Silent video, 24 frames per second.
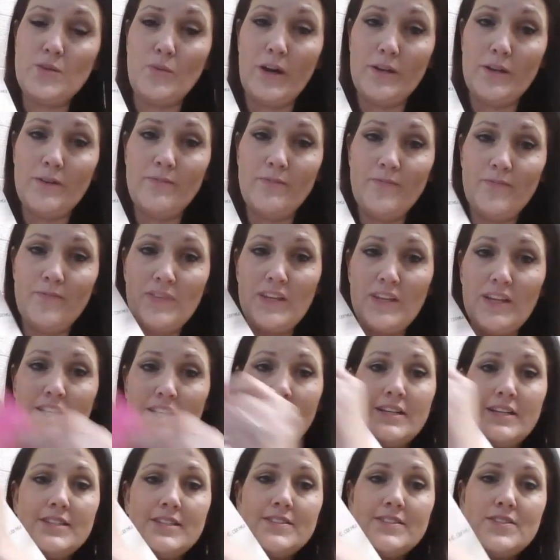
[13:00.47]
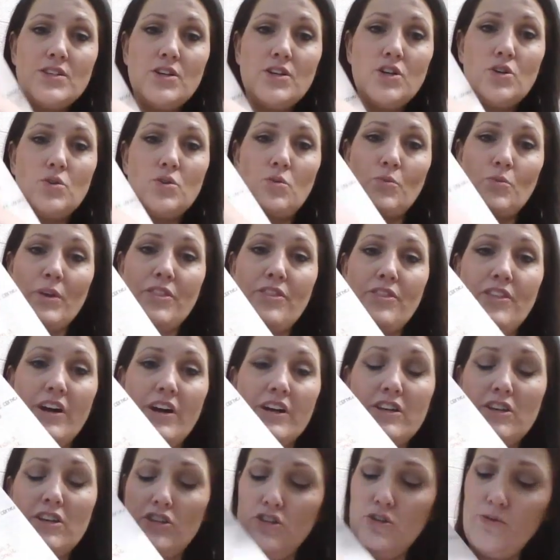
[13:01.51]
one. So with
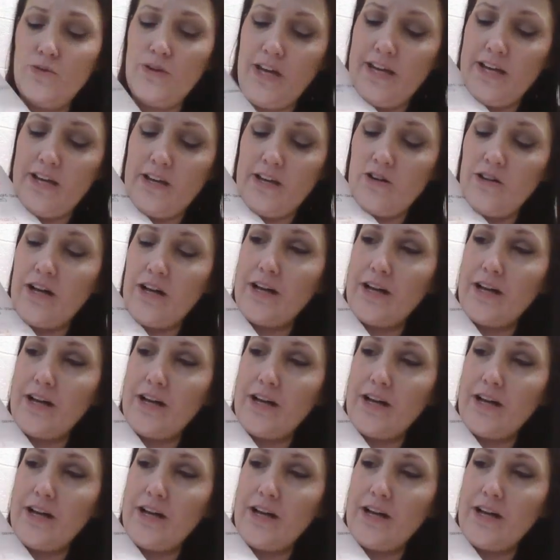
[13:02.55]
the acute angle,